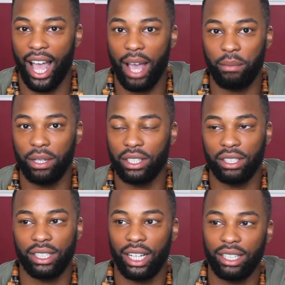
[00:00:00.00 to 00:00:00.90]
and we
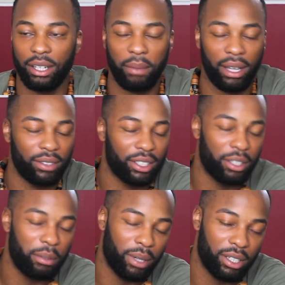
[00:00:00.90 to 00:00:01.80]
just ended up having
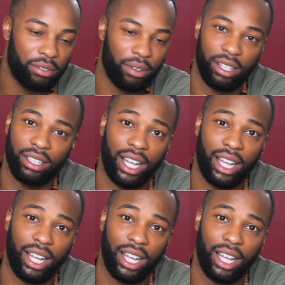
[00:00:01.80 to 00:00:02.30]
so much fun,